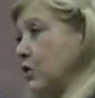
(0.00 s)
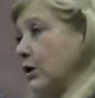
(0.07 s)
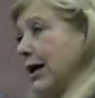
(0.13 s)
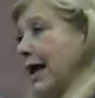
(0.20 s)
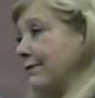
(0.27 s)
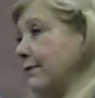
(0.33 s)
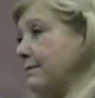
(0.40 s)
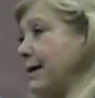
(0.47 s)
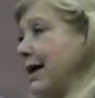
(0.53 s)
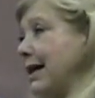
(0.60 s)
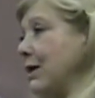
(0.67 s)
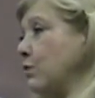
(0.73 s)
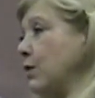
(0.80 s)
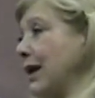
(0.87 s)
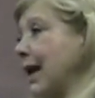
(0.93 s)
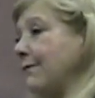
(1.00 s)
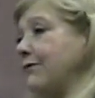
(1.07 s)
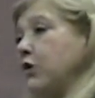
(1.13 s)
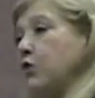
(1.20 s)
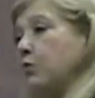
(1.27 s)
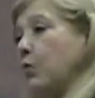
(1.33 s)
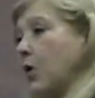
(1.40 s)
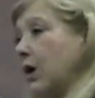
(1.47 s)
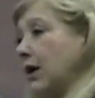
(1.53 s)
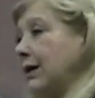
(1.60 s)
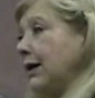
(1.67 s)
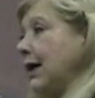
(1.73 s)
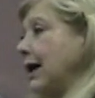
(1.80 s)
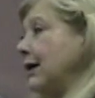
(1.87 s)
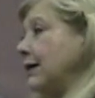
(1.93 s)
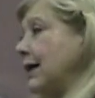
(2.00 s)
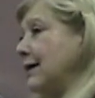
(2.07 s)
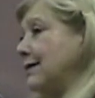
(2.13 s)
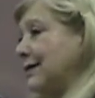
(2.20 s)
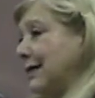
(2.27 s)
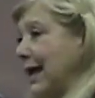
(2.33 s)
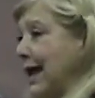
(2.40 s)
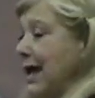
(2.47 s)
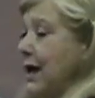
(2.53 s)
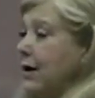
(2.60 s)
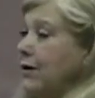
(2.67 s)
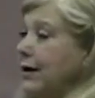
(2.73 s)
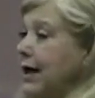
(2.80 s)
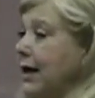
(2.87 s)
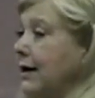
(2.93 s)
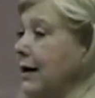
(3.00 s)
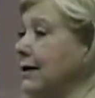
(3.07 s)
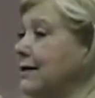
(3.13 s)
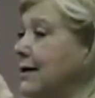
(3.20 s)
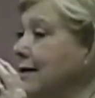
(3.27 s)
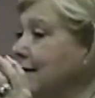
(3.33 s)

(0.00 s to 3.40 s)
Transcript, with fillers: And you can have a meeting whenever you want, and it's there, and it's